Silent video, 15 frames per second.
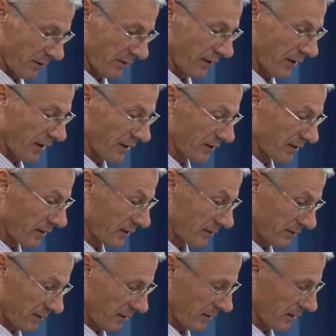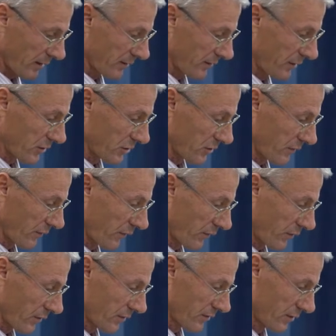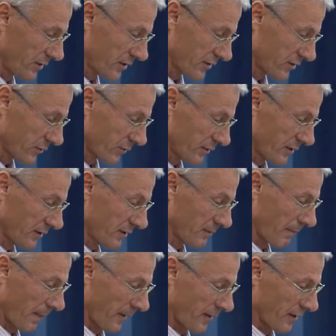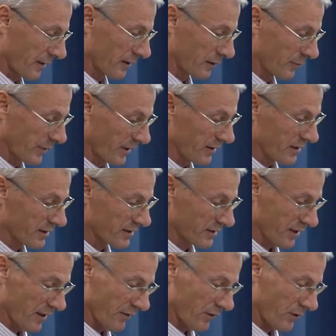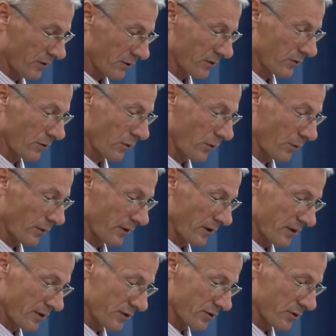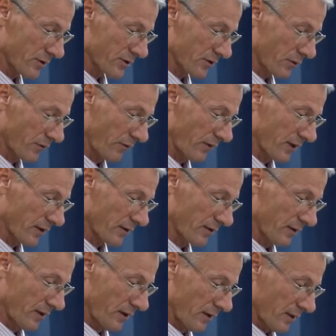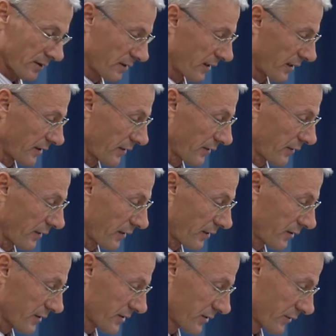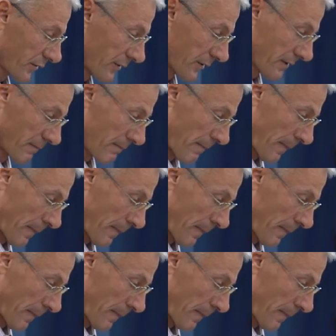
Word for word: the ideal condition for disunity, Albanians have not known religious conflict during their history.